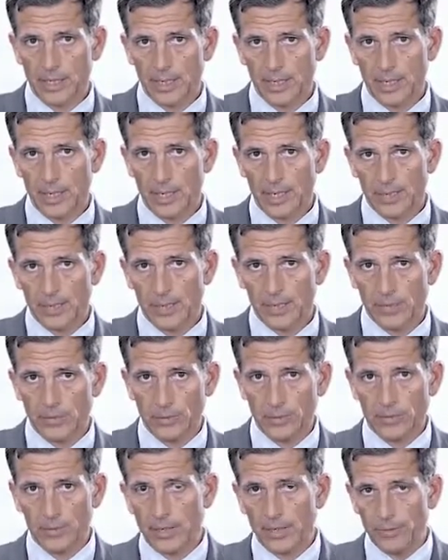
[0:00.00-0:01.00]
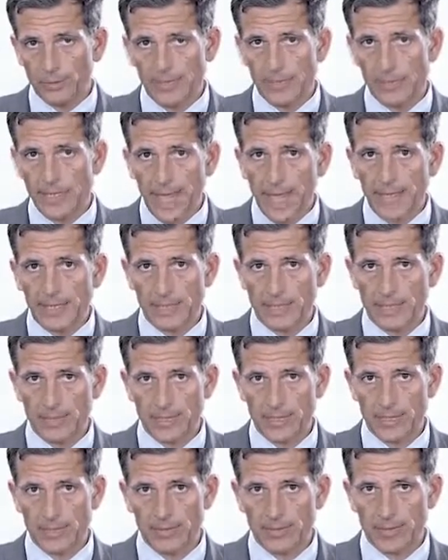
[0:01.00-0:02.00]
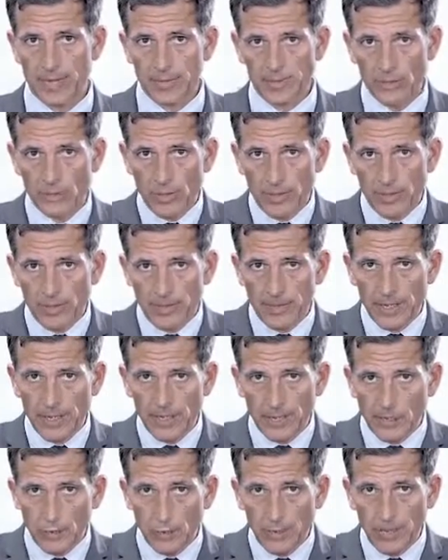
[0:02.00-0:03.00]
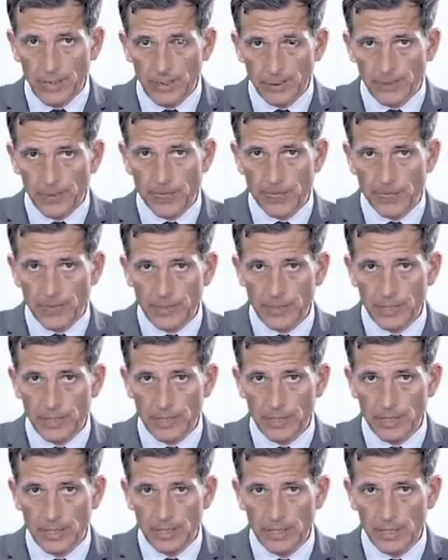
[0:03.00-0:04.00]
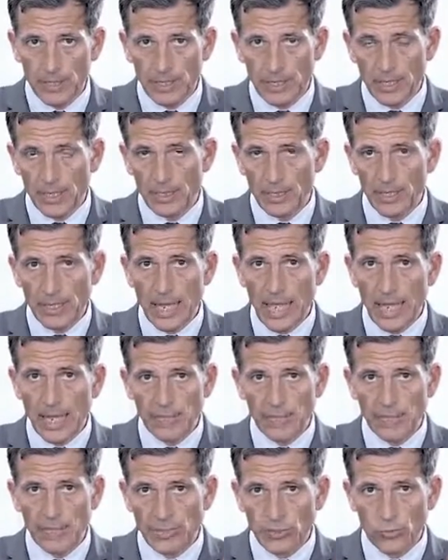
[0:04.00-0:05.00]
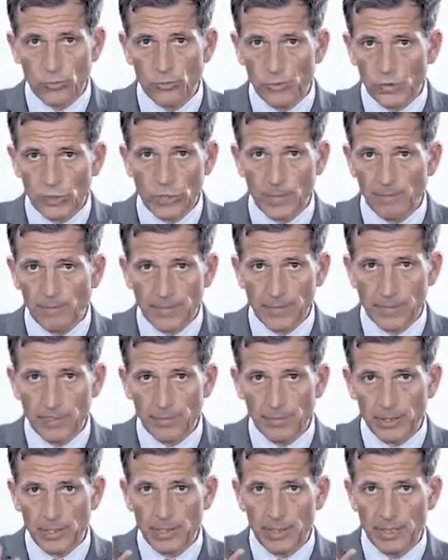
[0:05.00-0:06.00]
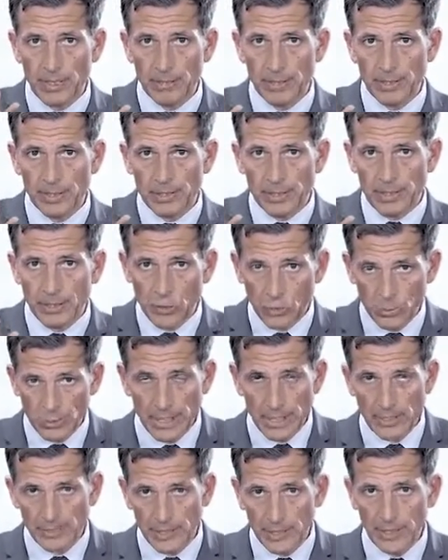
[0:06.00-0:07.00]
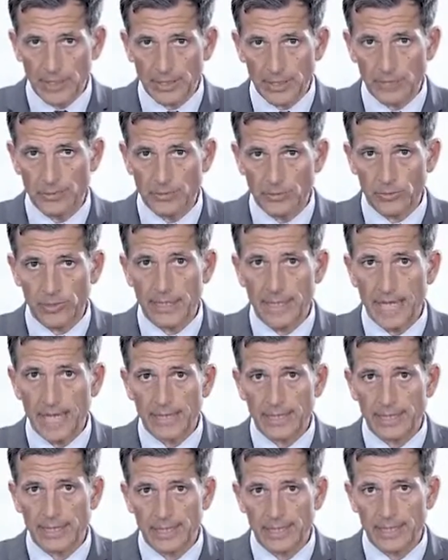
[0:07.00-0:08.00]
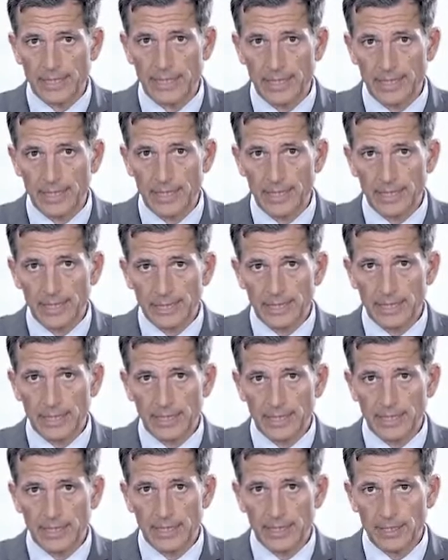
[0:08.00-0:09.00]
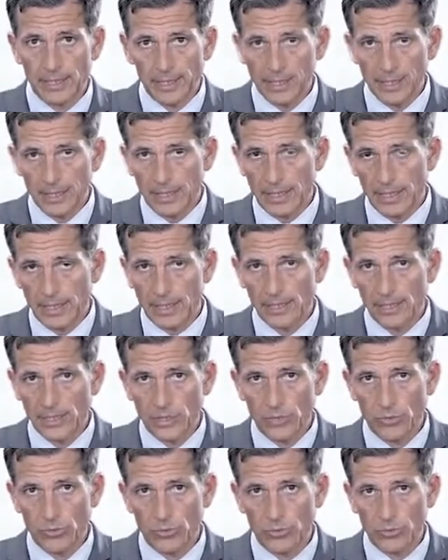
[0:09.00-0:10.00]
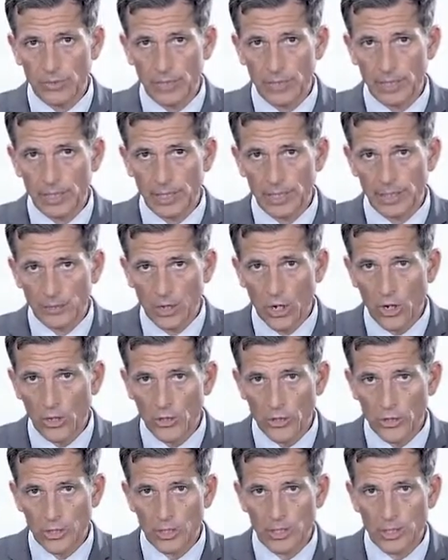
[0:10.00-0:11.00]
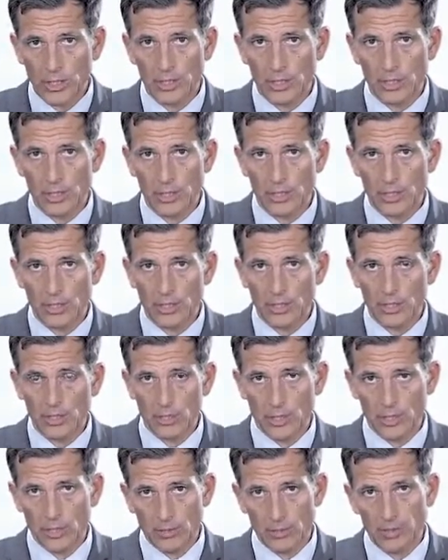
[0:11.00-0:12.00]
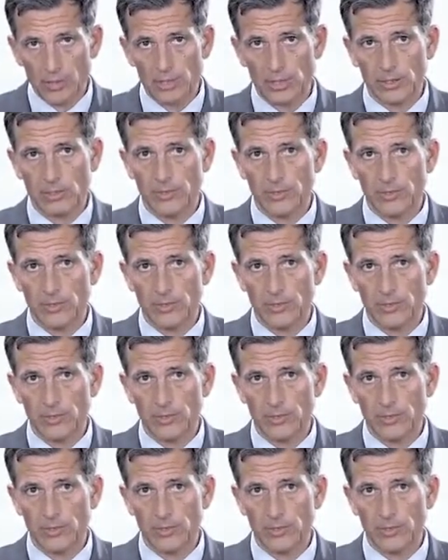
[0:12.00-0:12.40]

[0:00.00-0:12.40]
relative to the value of the assets, right? So if they are about funded and the asset do something but the liability go down relative to the assets, then that leads to a reduction in the decrease in the